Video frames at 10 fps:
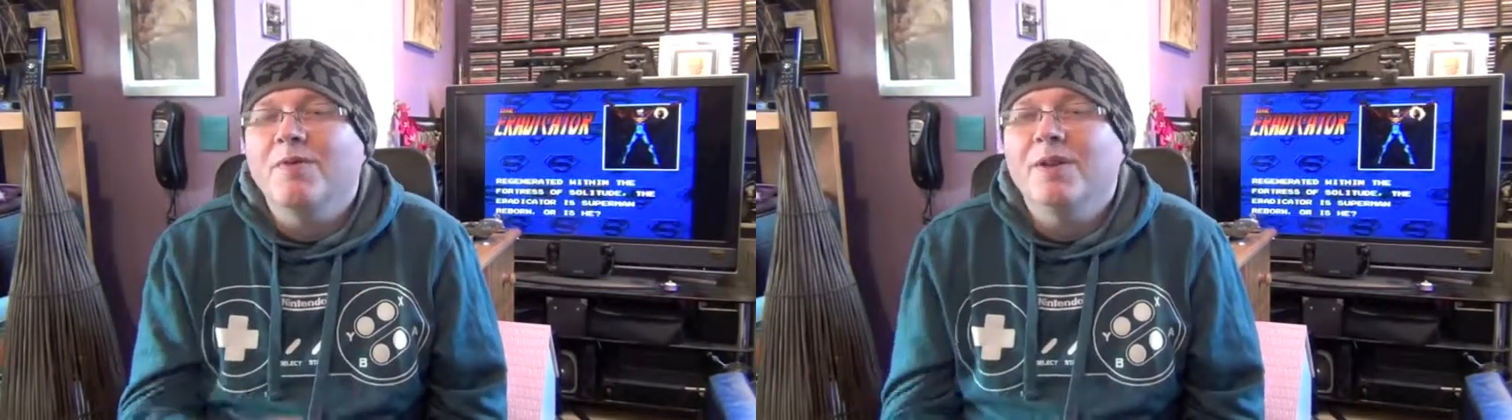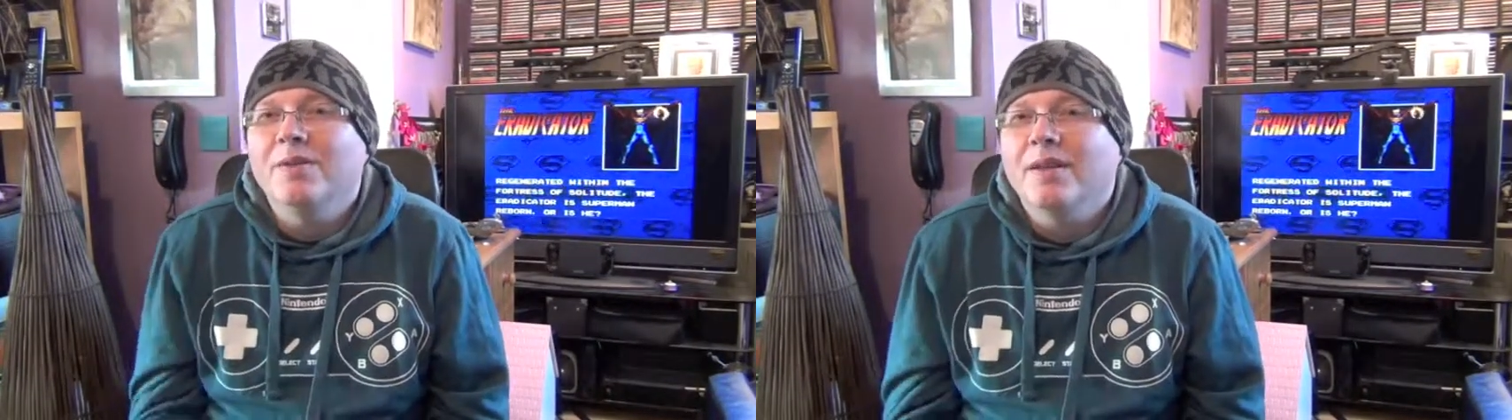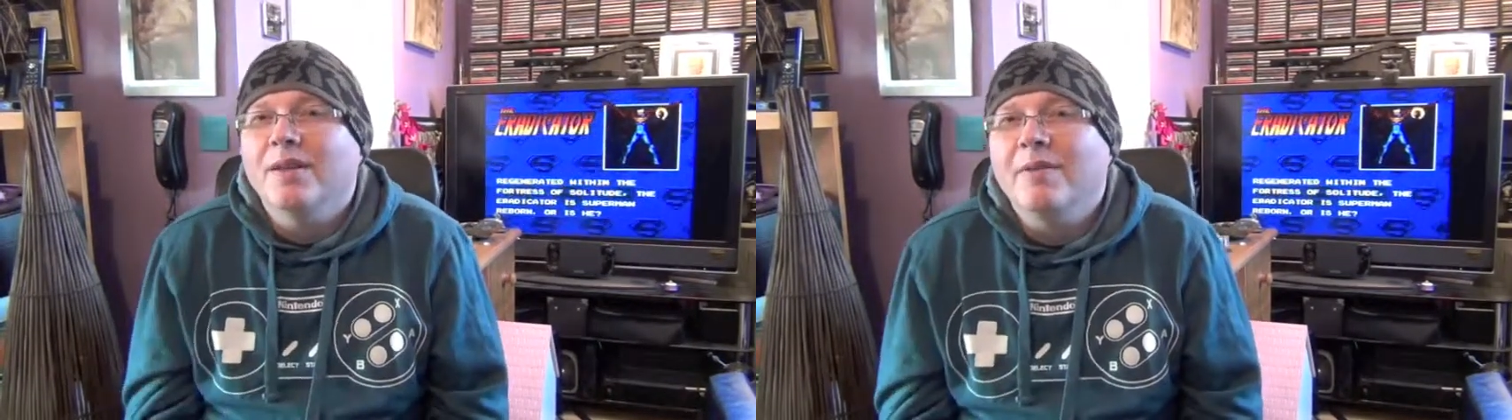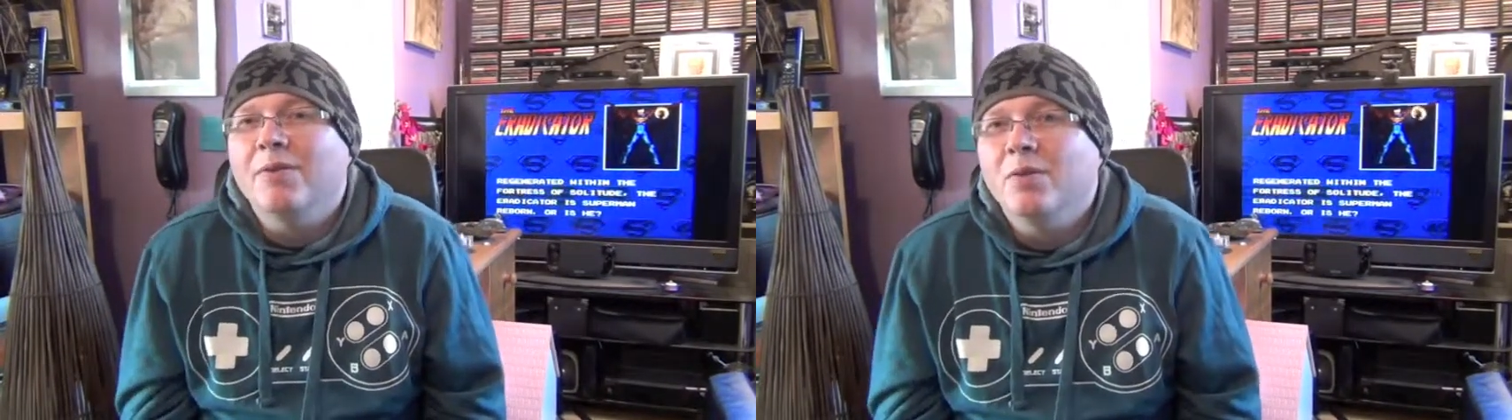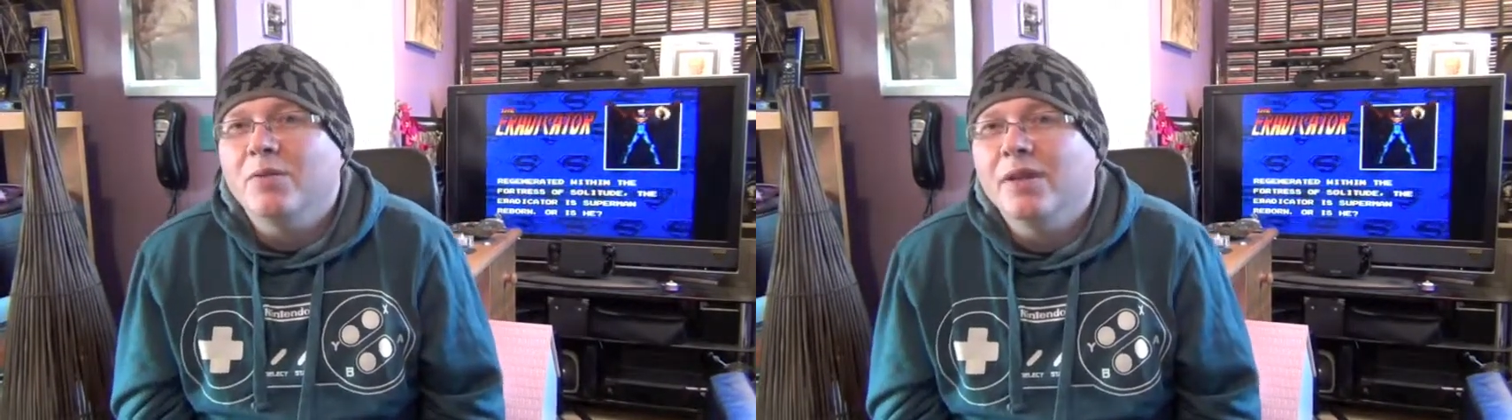videos and have
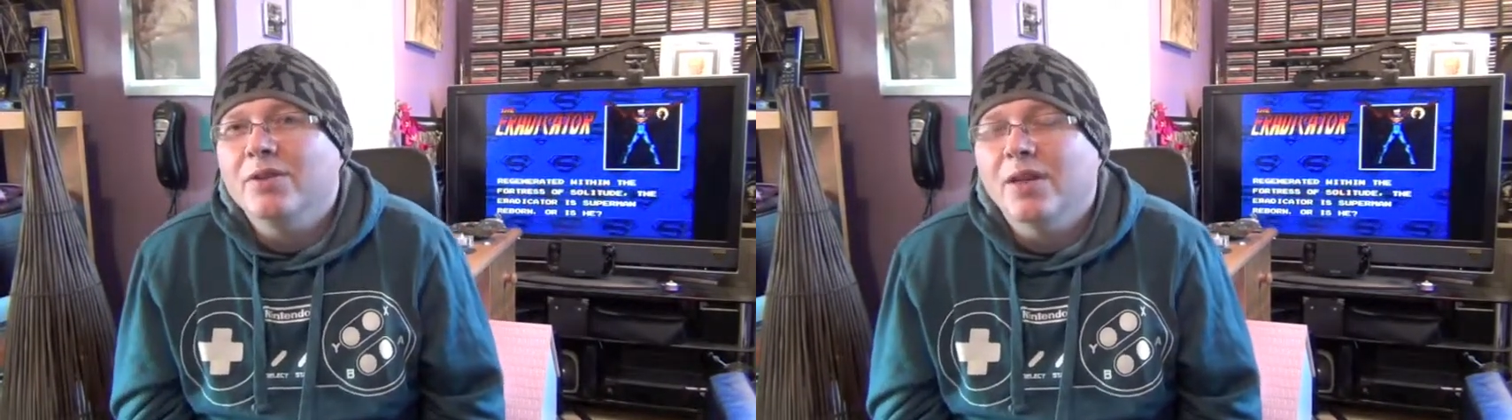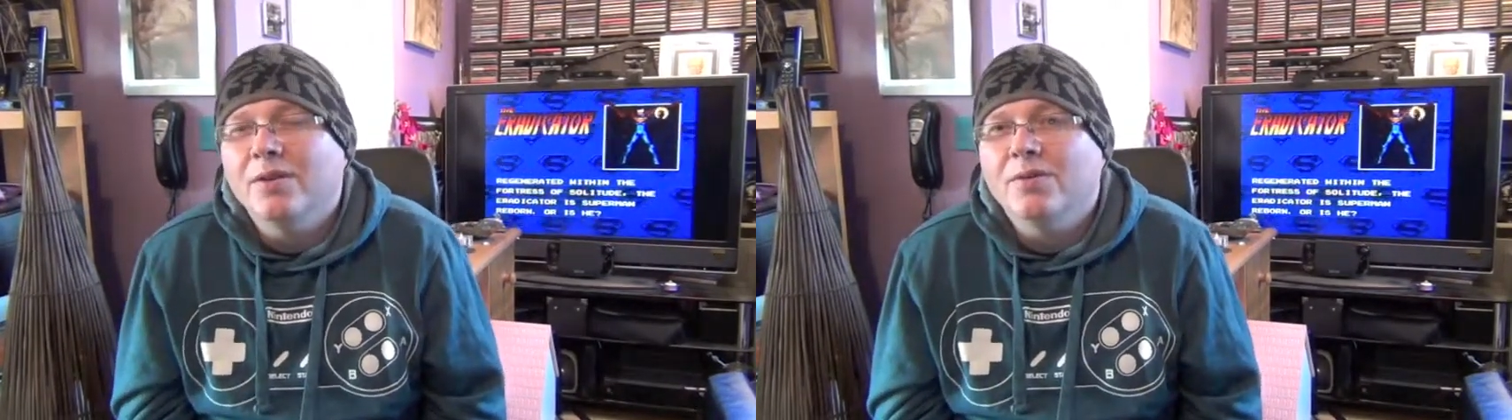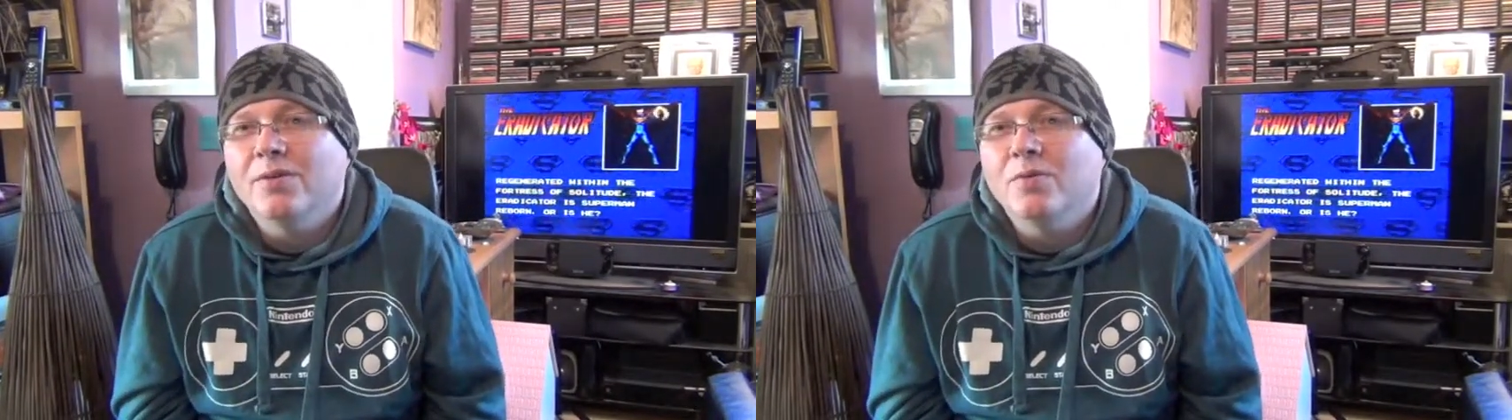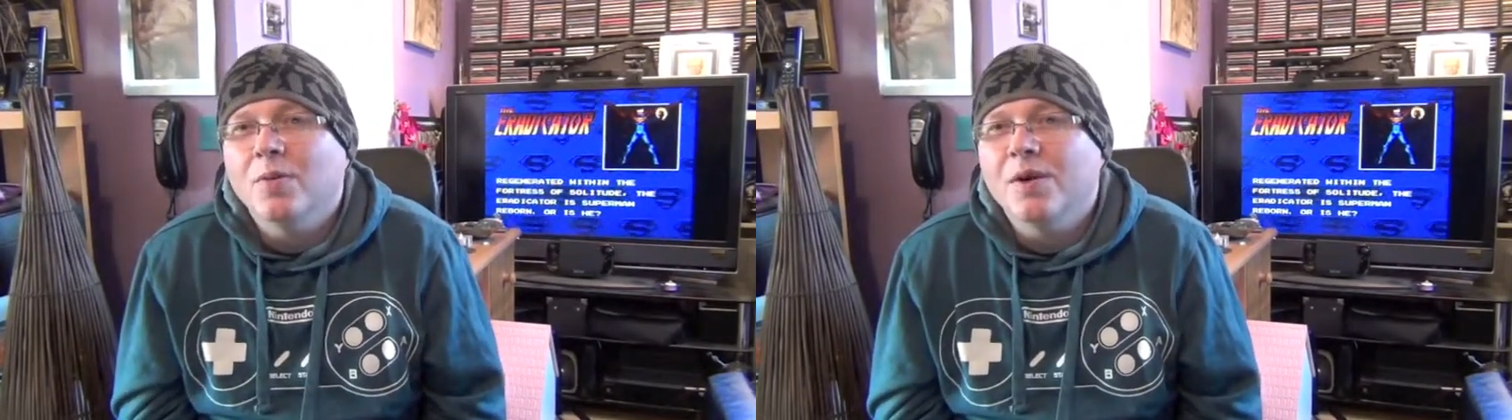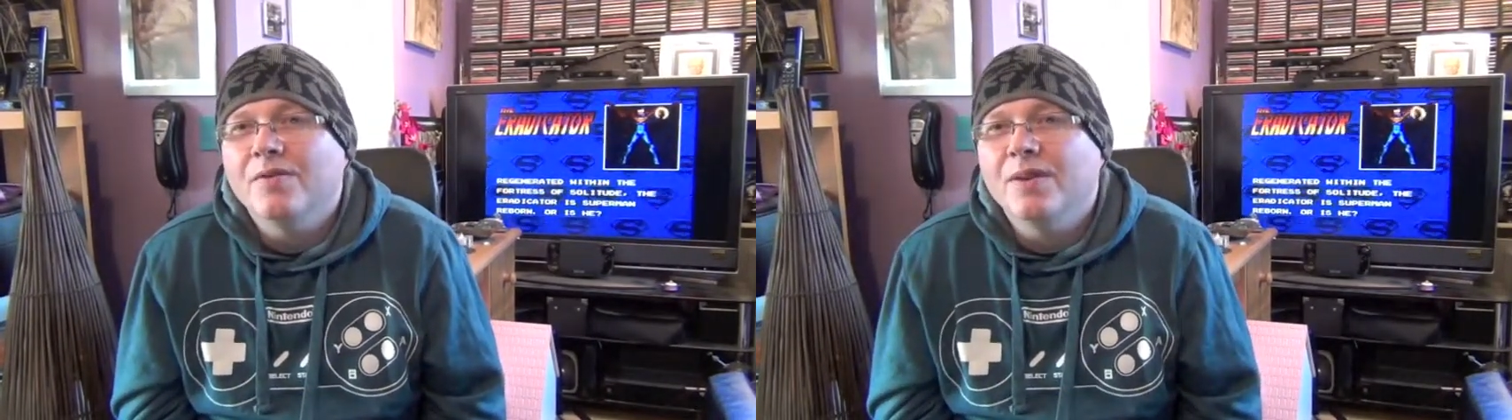a look on their channels as
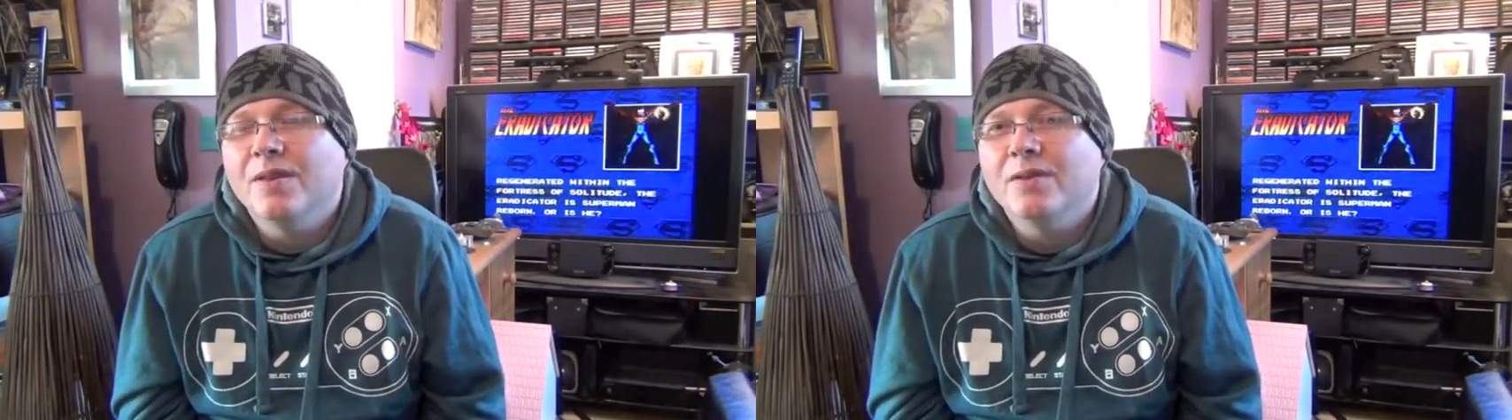well, really.